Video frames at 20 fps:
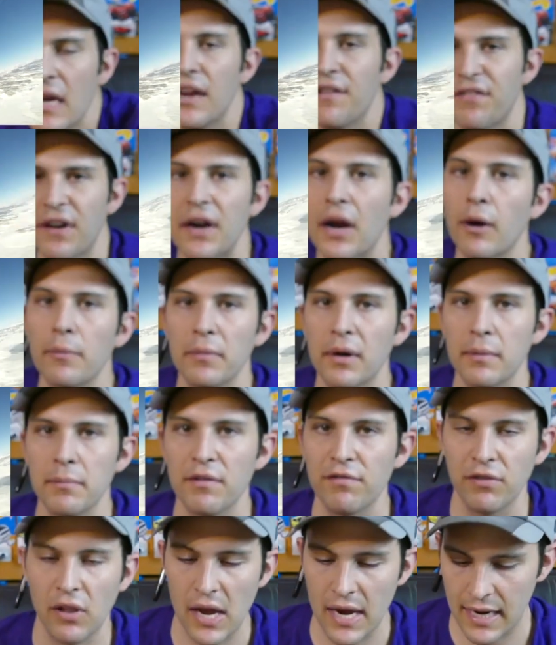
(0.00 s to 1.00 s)
If I know I'm going to be
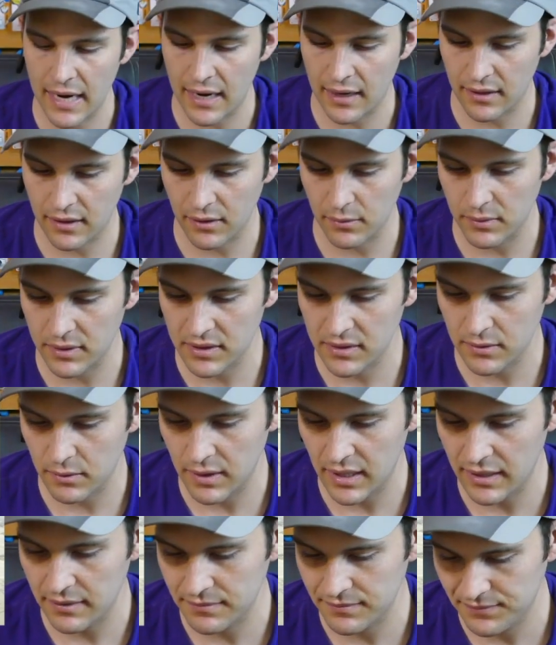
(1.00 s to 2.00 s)
flying out of there once in a
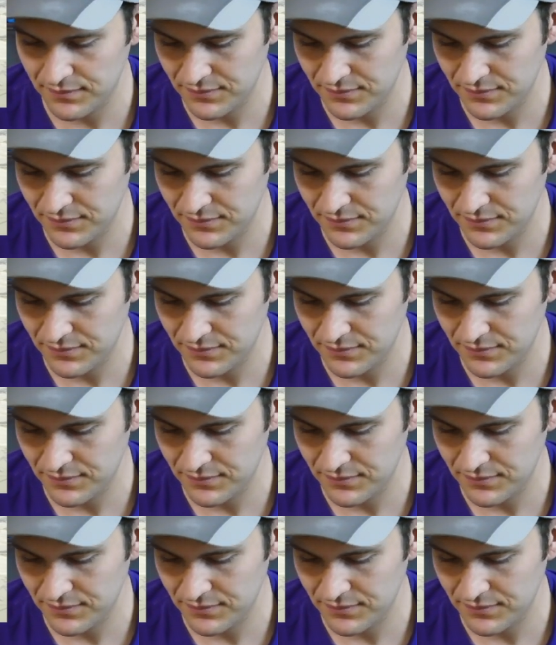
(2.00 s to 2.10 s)
while.